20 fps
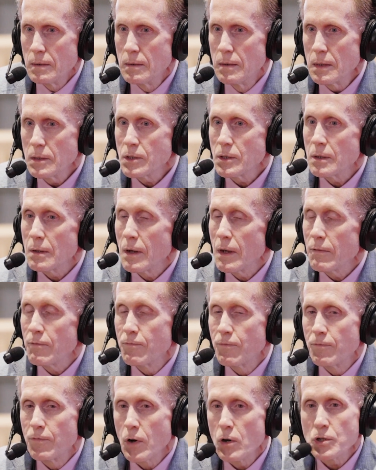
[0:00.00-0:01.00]
This,
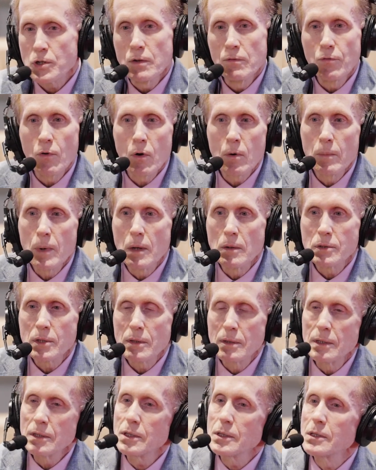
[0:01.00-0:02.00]
first and
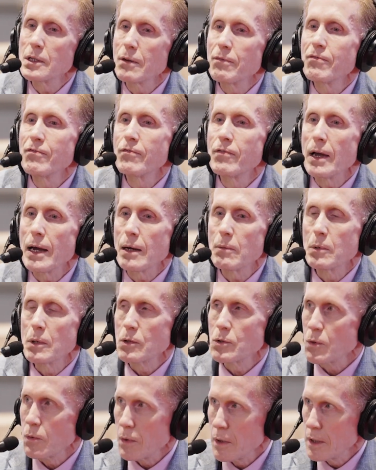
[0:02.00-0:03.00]
foremost, this is a
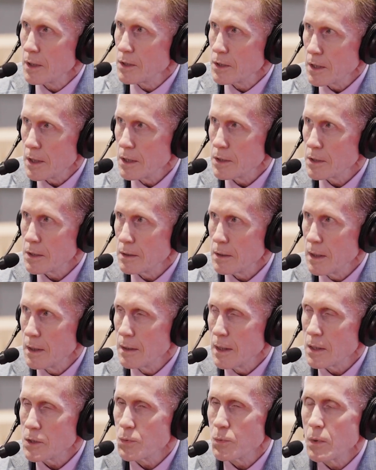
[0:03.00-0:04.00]
fabulous organization,
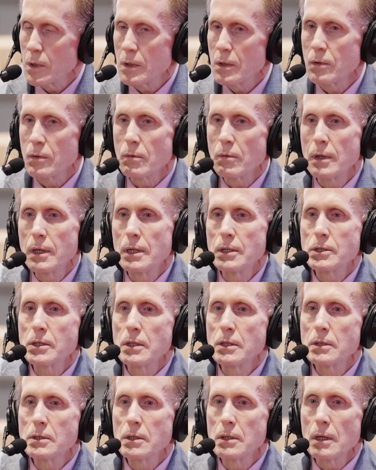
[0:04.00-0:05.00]
and that's one of the
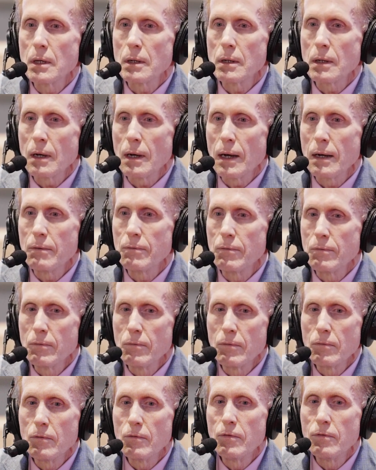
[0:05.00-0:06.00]
reasons that I
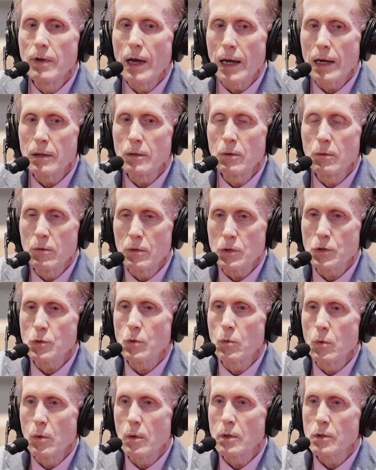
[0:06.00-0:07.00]
value this
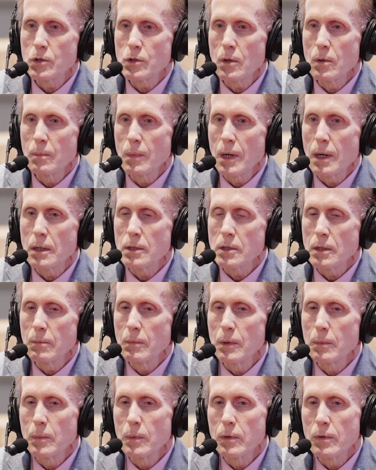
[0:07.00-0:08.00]
award so much. I
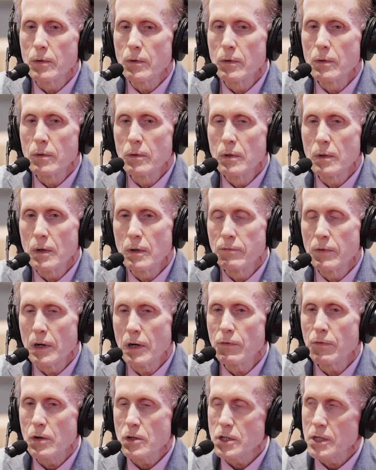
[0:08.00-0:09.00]
remember the
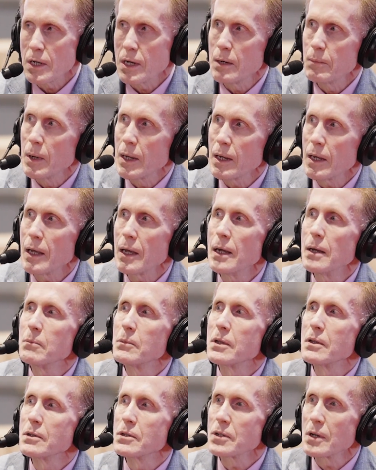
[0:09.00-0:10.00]
very first time I
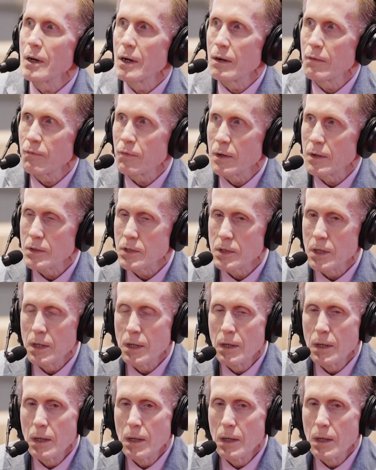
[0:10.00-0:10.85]
came to this conference,